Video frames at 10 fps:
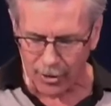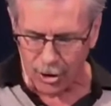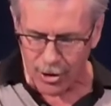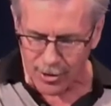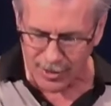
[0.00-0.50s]
Now
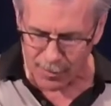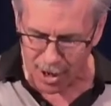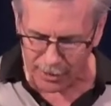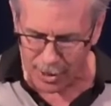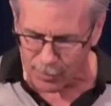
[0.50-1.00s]
the good
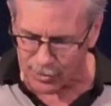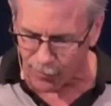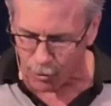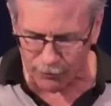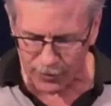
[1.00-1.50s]
news about
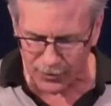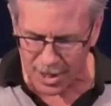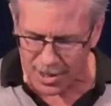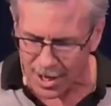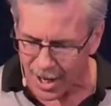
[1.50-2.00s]
Hebrews
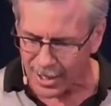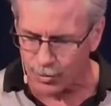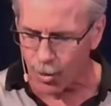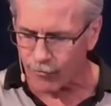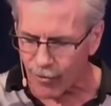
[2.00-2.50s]
4:15
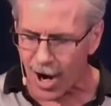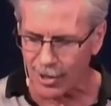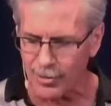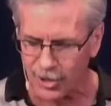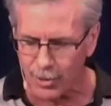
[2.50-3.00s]
is what
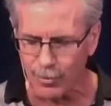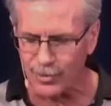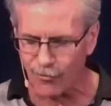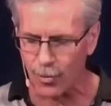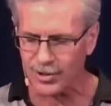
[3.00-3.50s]
follows,
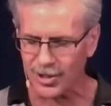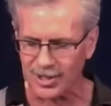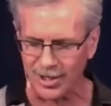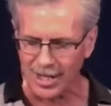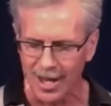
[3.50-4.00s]
Hebrews
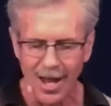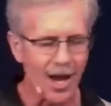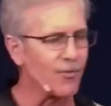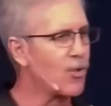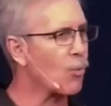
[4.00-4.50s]
4:16.
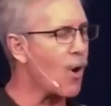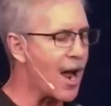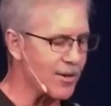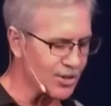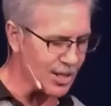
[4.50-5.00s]
And the
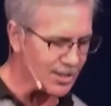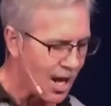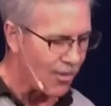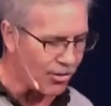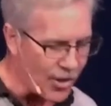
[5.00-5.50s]
writer
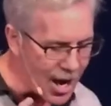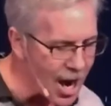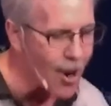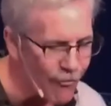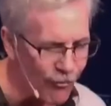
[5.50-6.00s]
says,
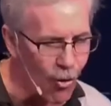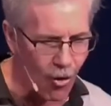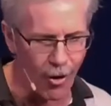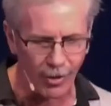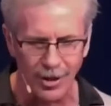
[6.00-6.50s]

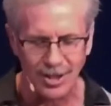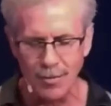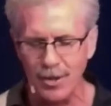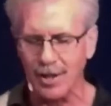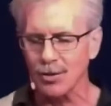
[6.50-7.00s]
therefore,
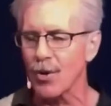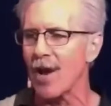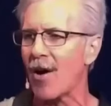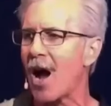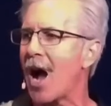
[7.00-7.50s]
listen,
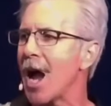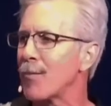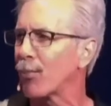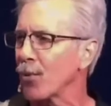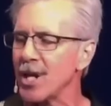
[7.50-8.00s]
because we have a
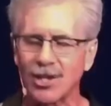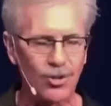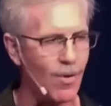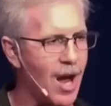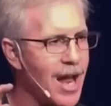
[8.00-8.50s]
high
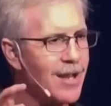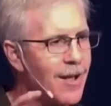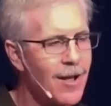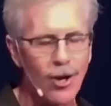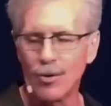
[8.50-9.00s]
priest,
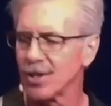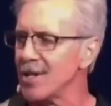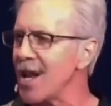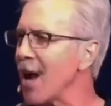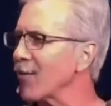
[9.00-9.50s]
right,
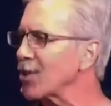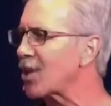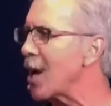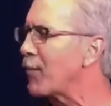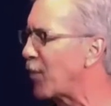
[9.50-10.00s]
who is
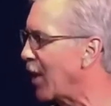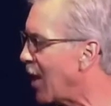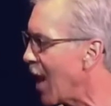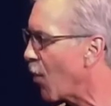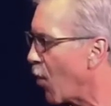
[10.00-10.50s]
never
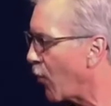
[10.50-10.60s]
tempted